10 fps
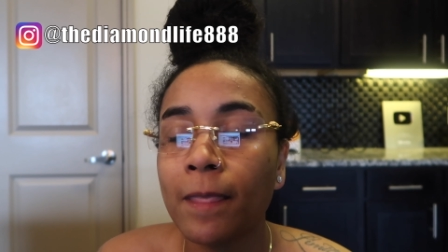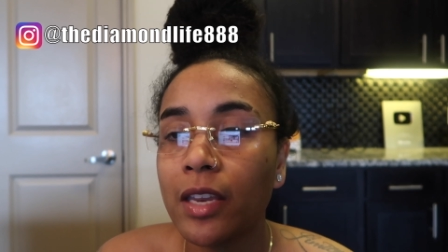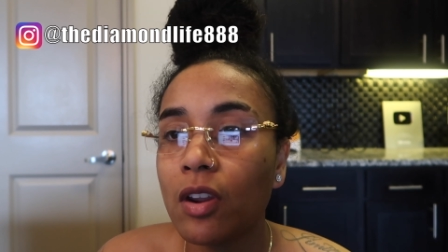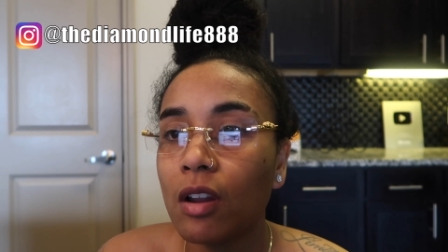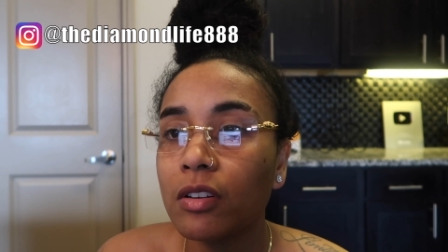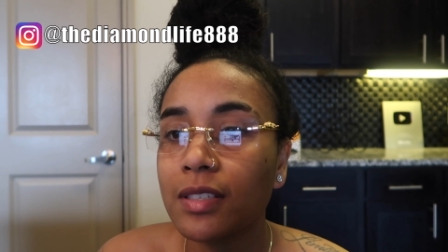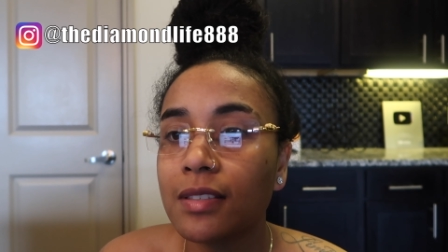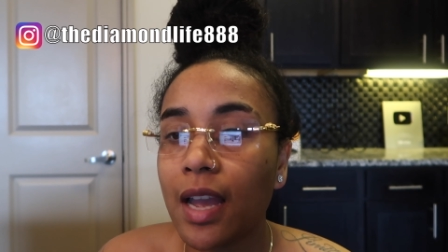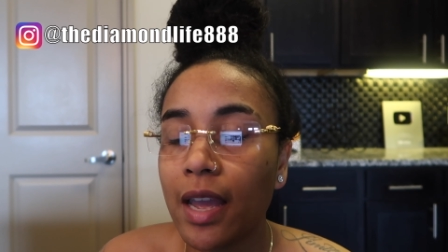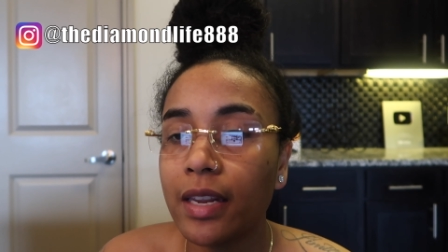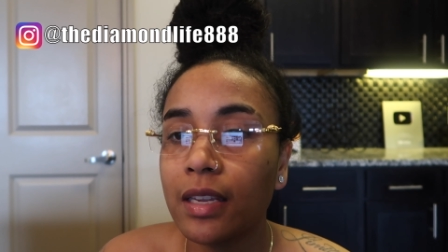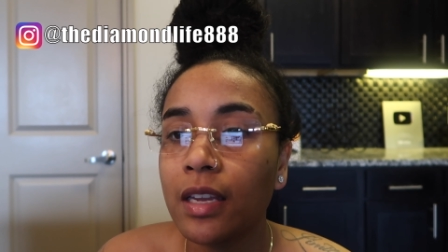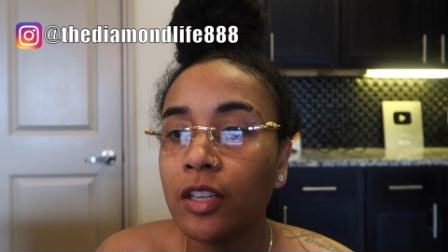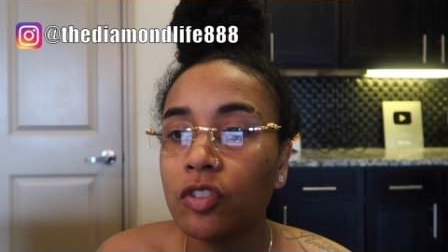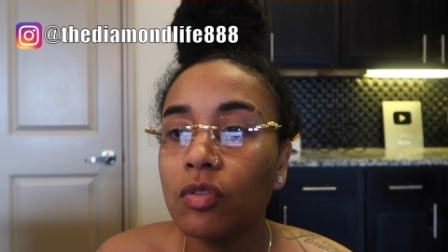and y'all are
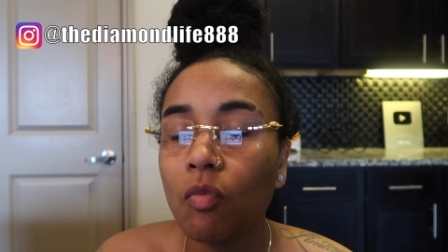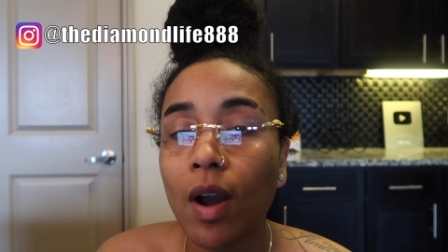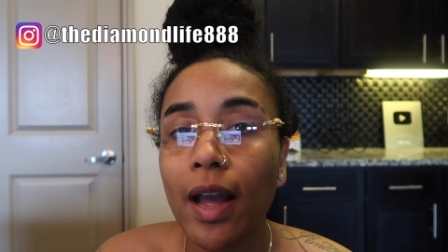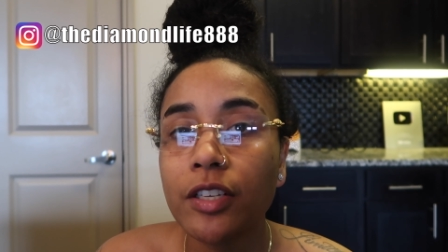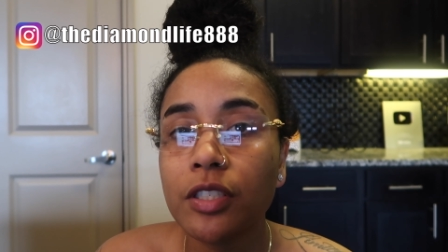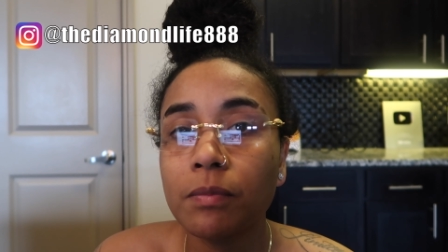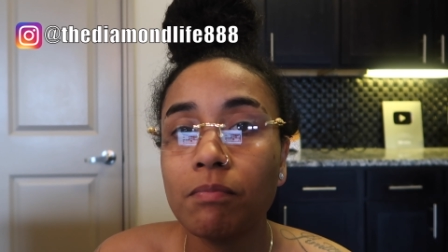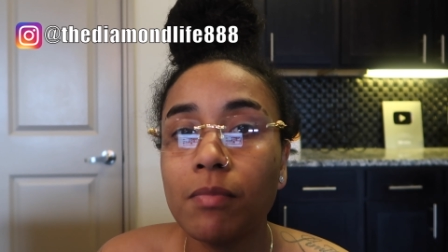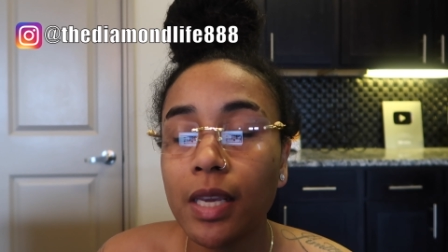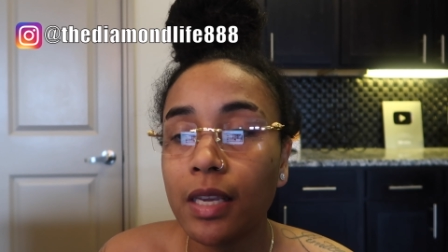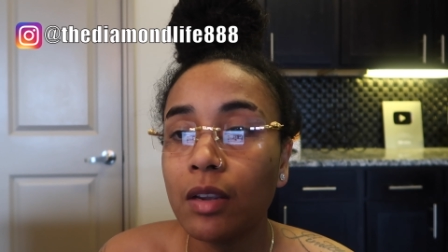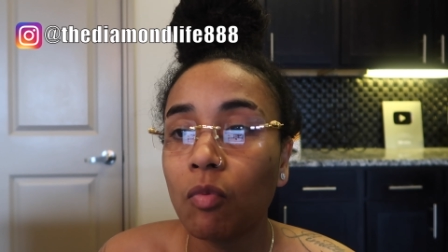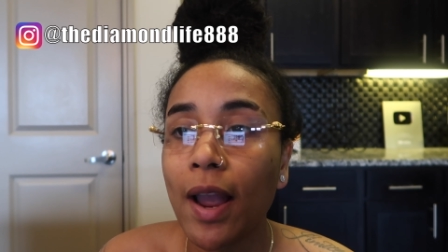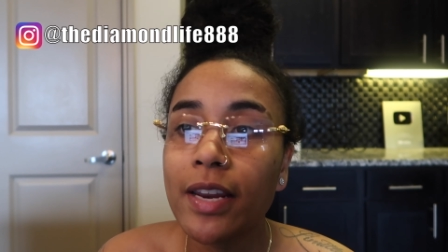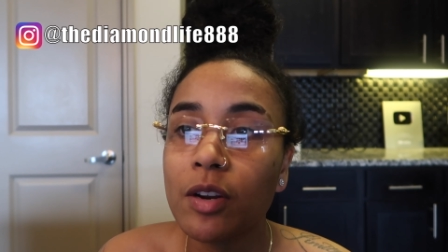deciding to watch me
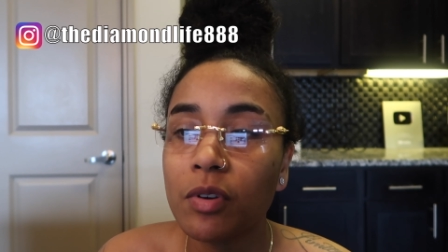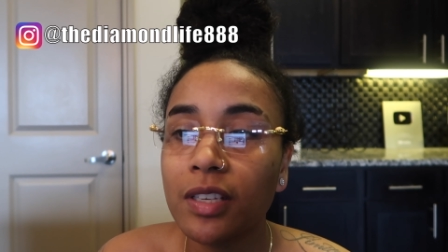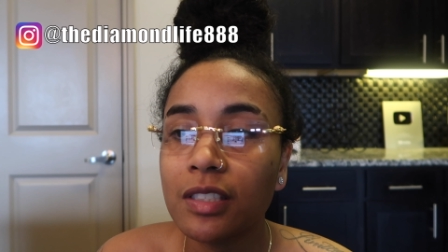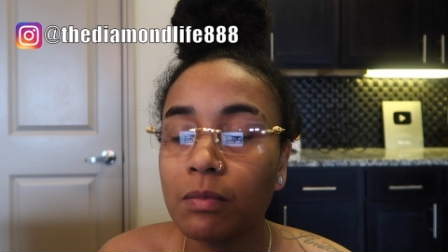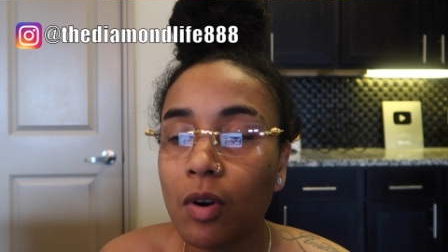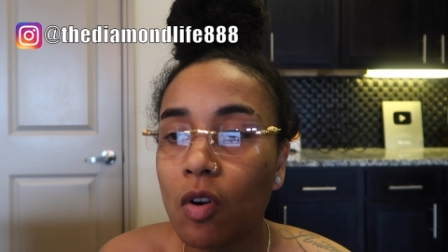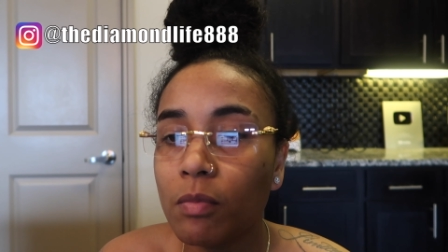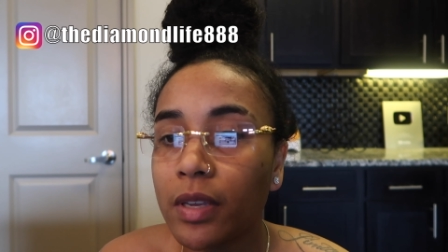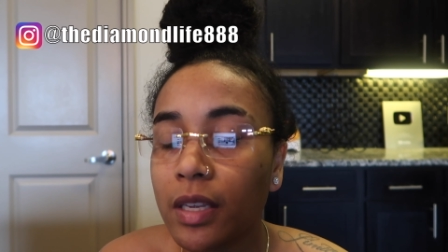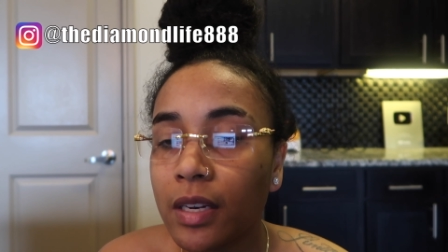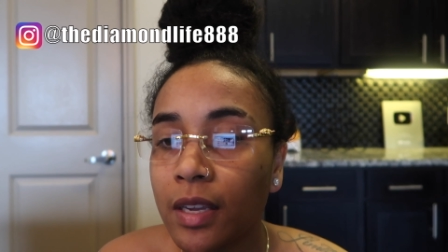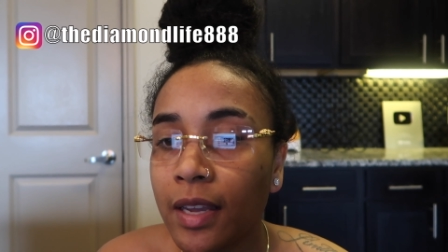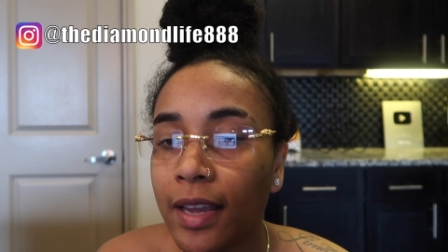right here in this moment